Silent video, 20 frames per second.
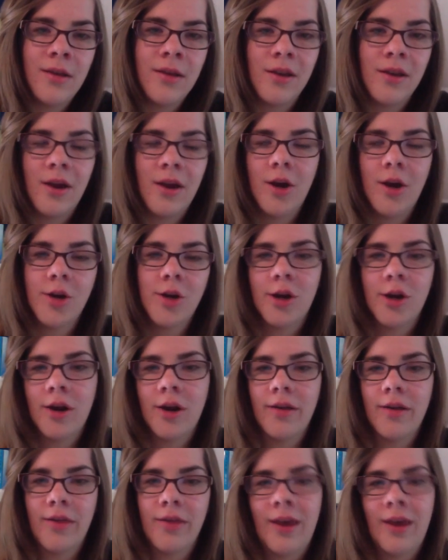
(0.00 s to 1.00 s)

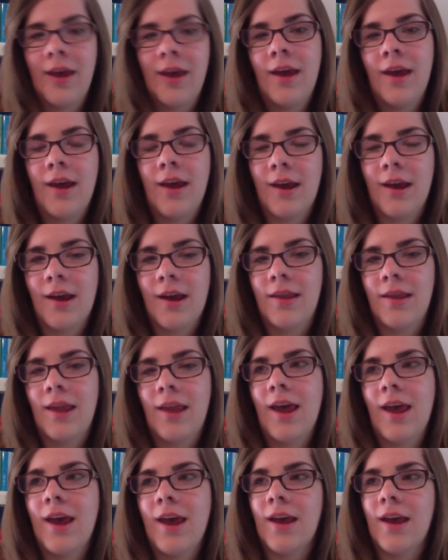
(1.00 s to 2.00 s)
nurture thing, and,
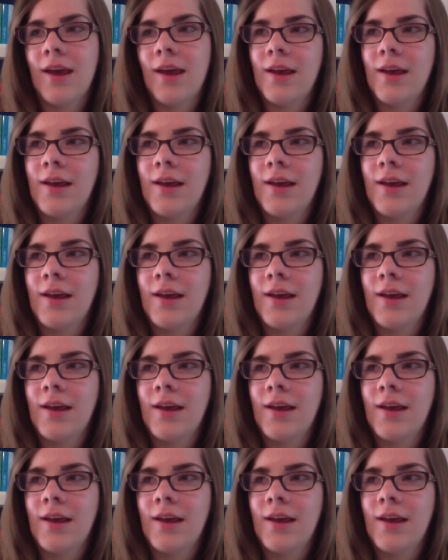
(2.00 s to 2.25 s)
like,